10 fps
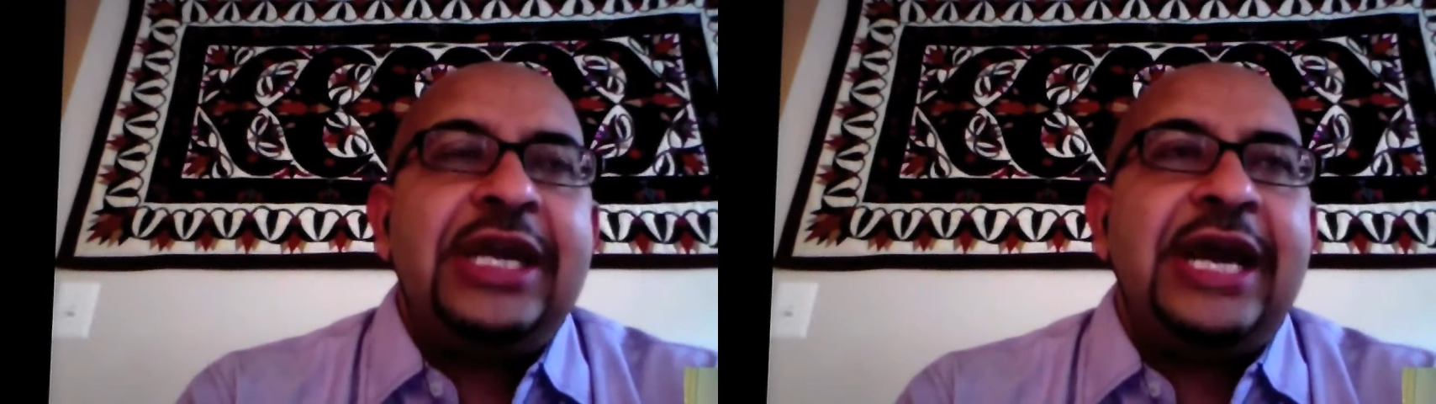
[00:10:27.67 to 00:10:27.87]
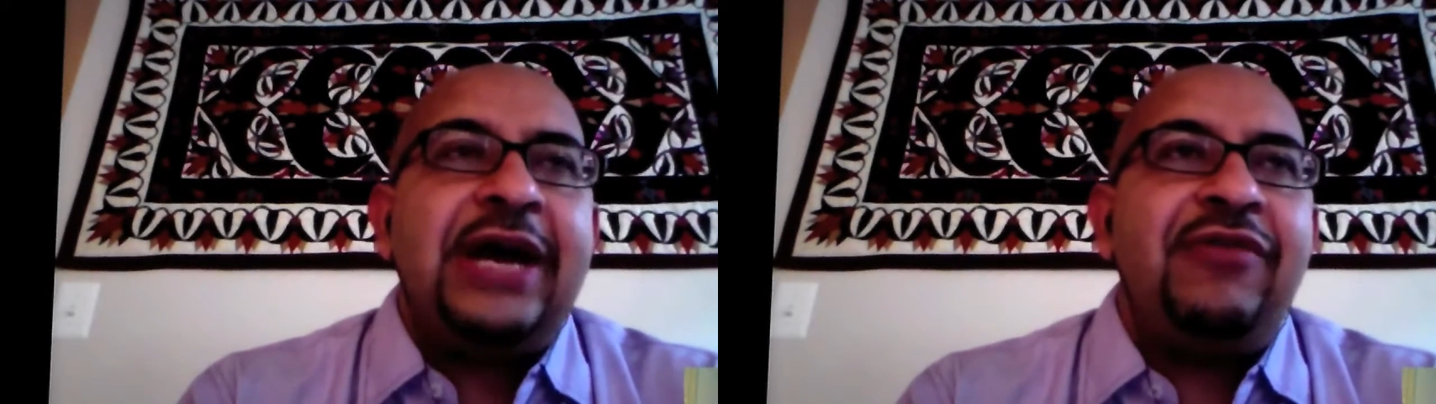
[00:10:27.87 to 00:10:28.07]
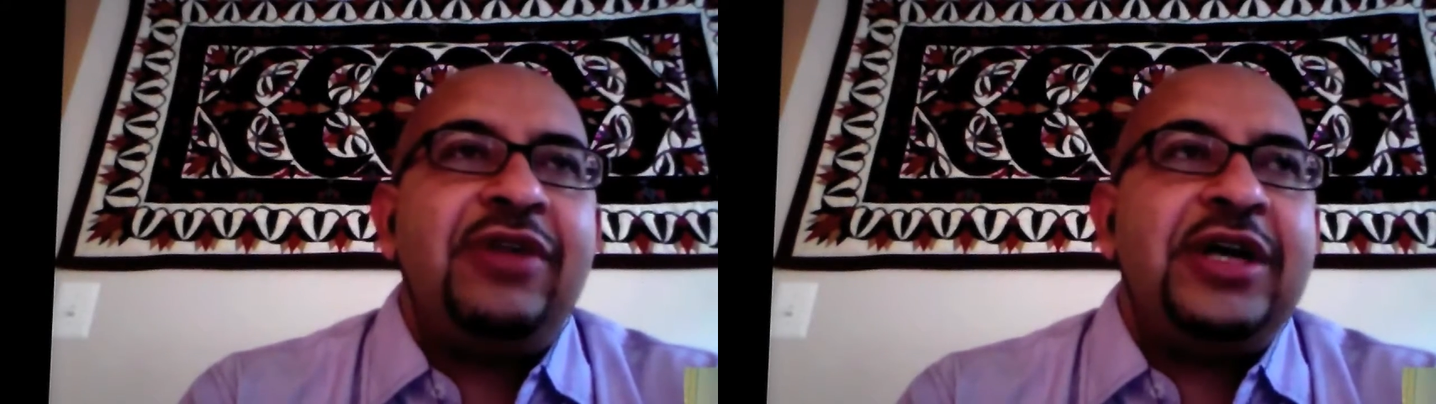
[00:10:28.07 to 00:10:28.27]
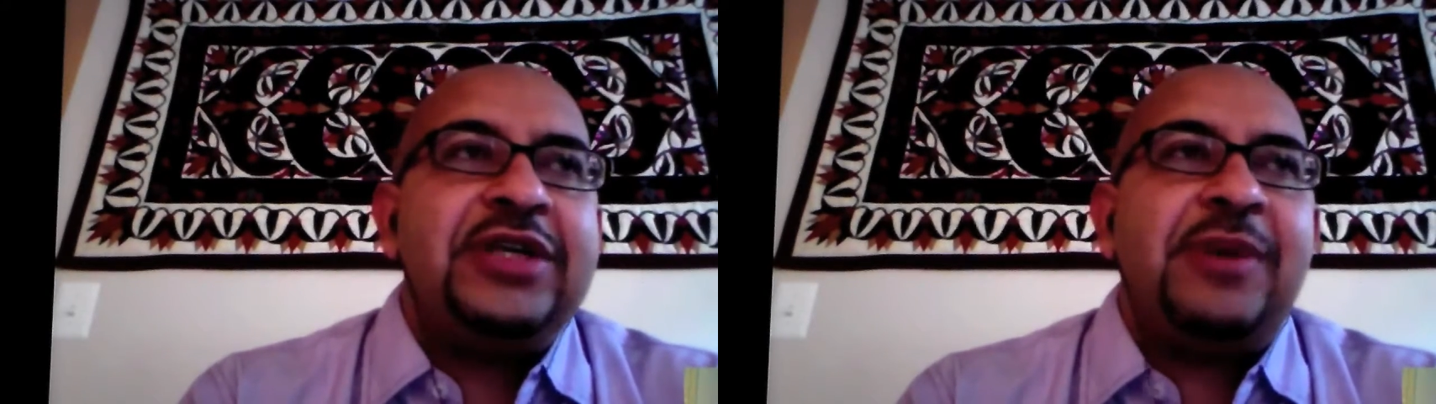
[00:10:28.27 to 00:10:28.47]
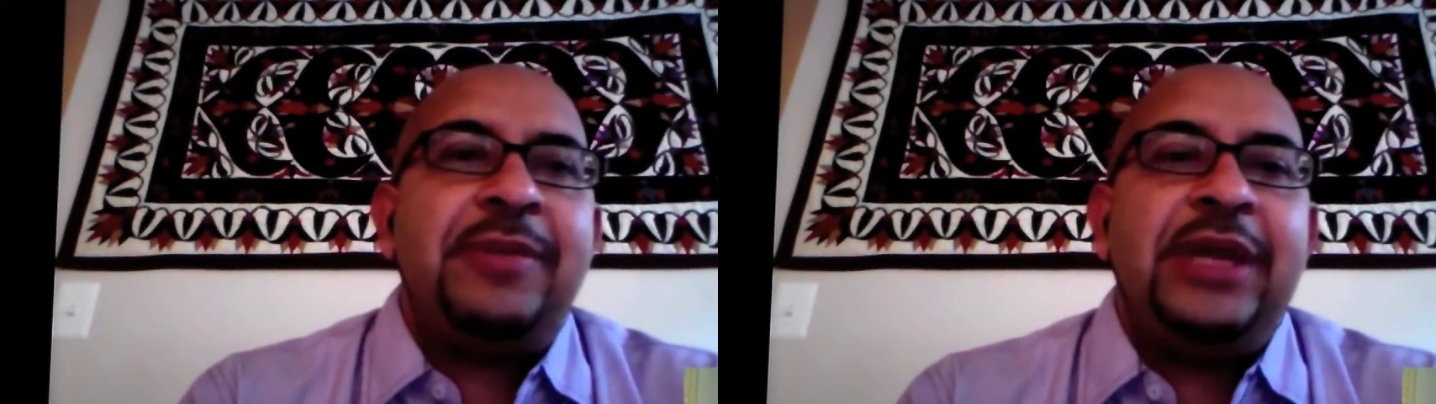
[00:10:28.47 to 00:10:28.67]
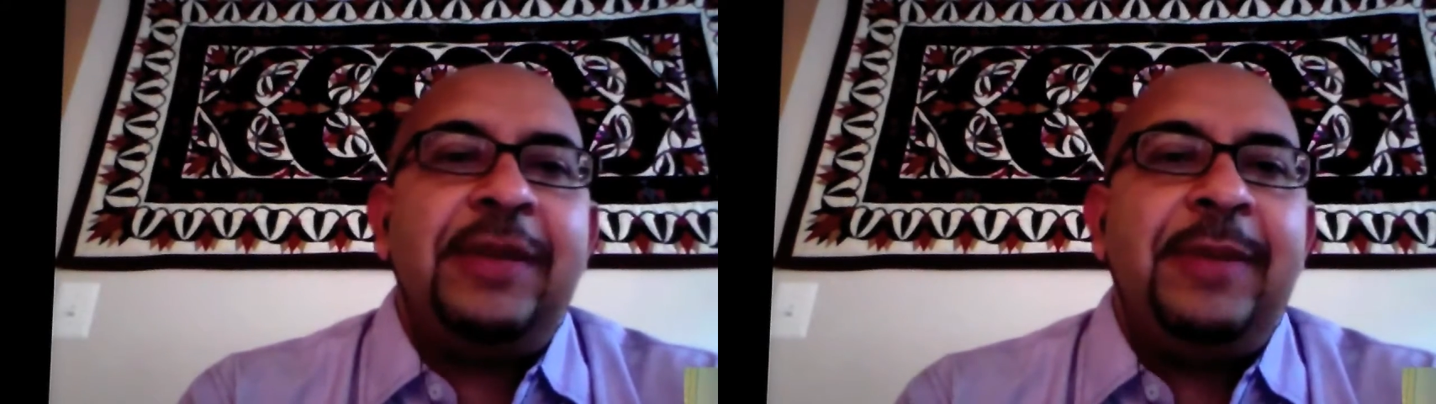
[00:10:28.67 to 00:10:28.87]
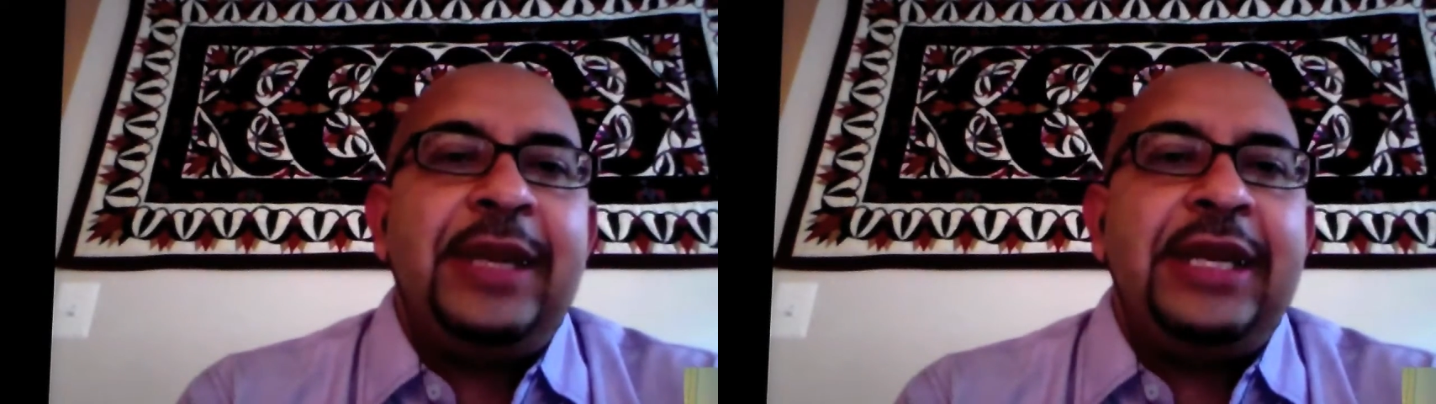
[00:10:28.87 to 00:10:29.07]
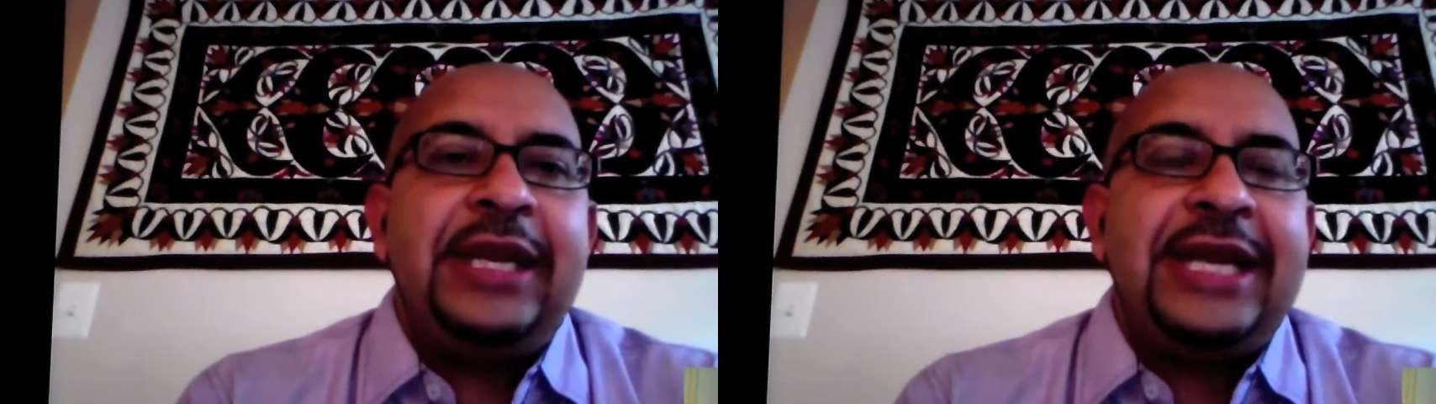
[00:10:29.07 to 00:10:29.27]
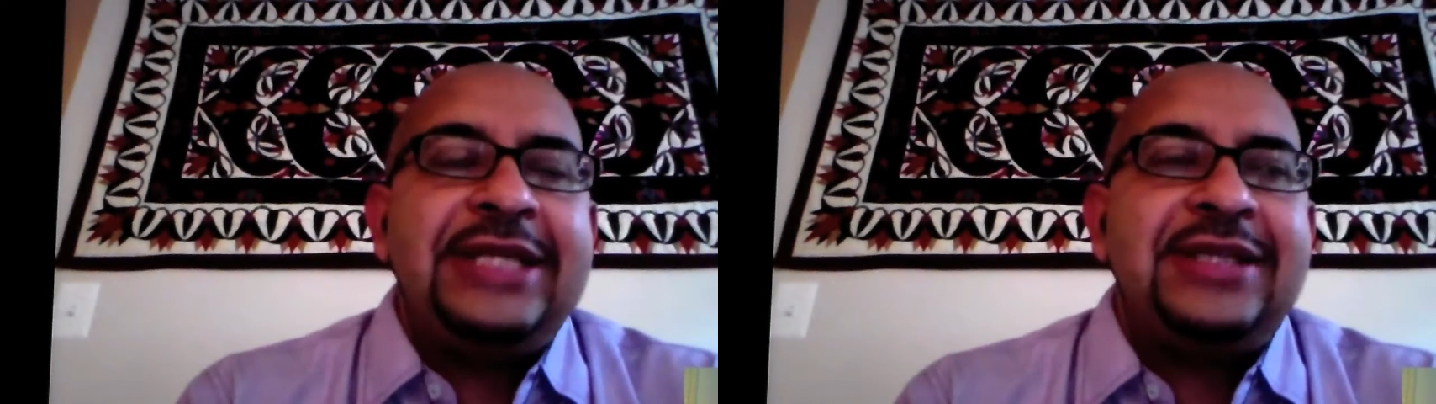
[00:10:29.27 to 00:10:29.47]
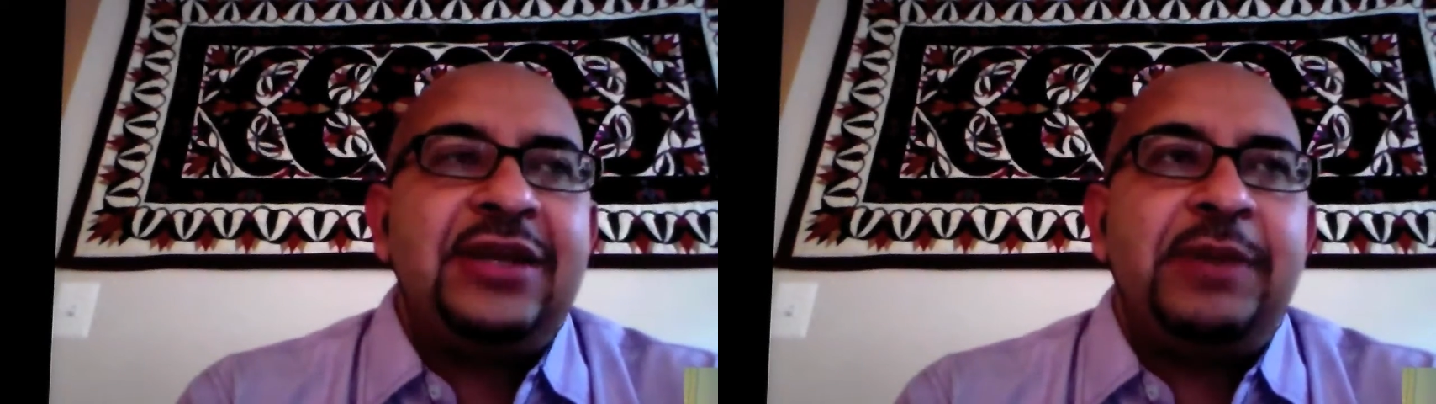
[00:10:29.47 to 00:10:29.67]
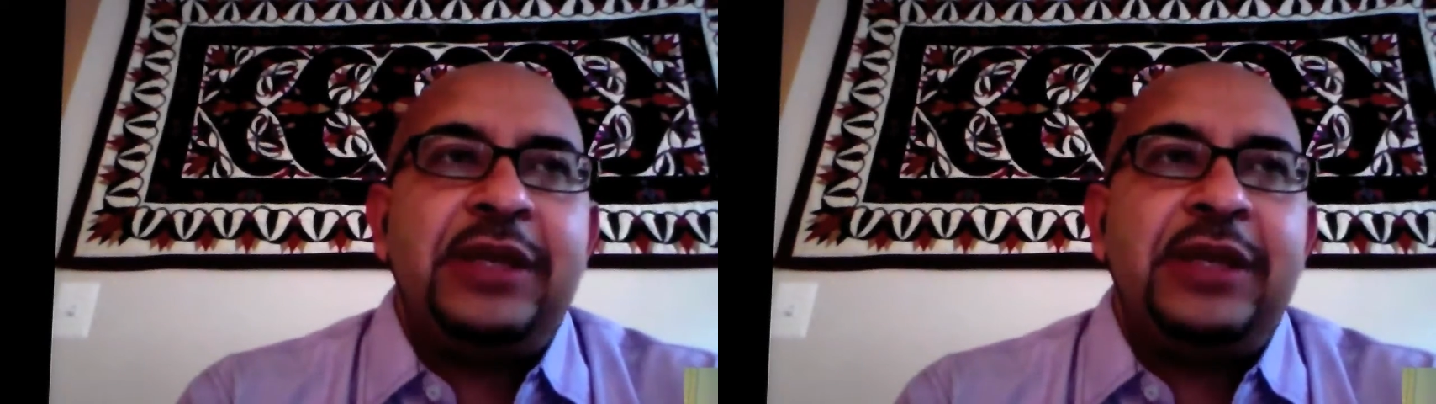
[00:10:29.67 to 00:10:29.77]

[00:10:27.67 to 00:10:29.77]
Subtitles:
galvanize public opinion against it.